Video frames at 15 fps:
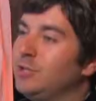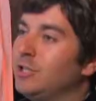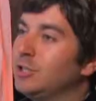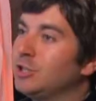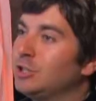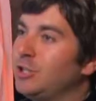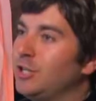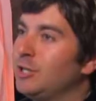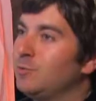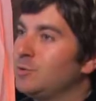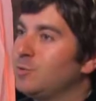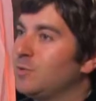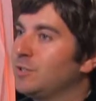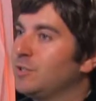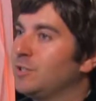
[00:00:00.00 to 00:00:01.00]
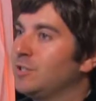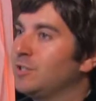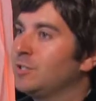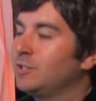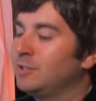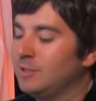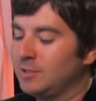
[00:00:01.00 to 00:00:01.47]
Yiddish theater was once
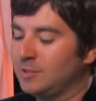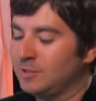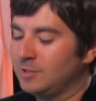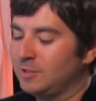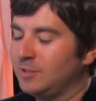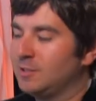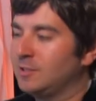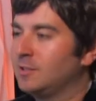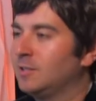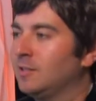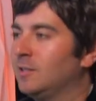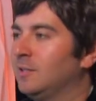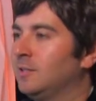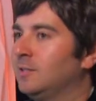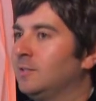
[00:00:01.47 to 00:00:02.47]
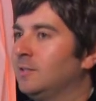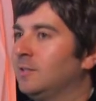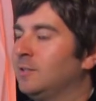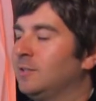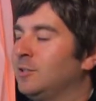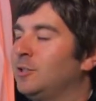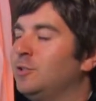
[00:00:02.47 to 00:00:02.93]
this, this, this uh,
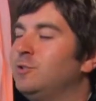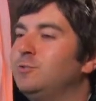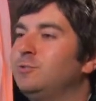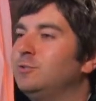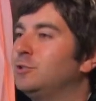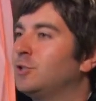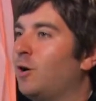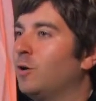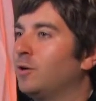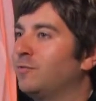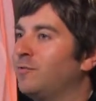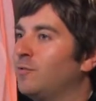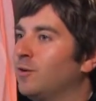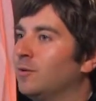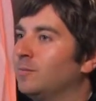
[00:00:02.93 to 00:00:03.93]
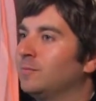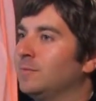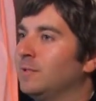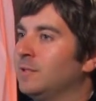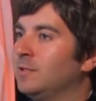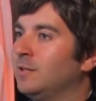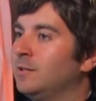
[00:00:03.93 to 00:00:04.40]
huge art
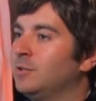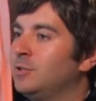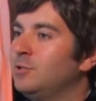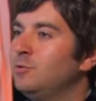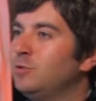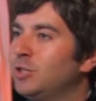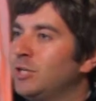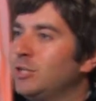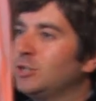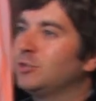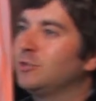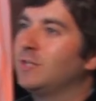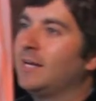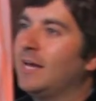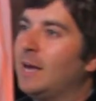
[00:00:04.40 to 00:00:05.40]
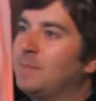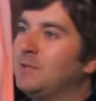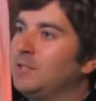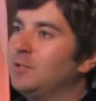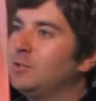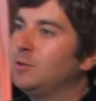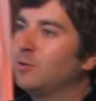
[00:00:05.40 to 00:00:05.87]
form, a huge industry that
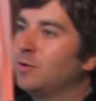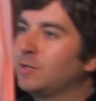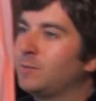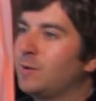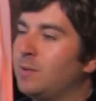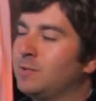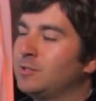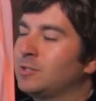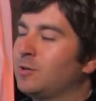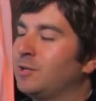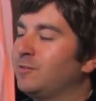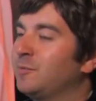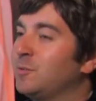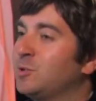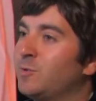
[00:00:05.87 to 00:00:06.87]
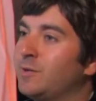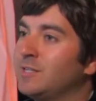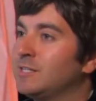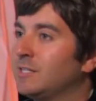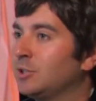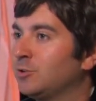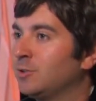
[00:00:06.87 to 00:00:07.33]
happened in New York probably starting from the
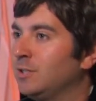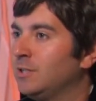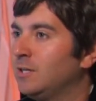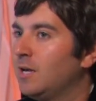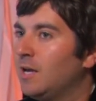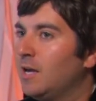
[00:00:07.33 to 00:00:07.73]
twentieth century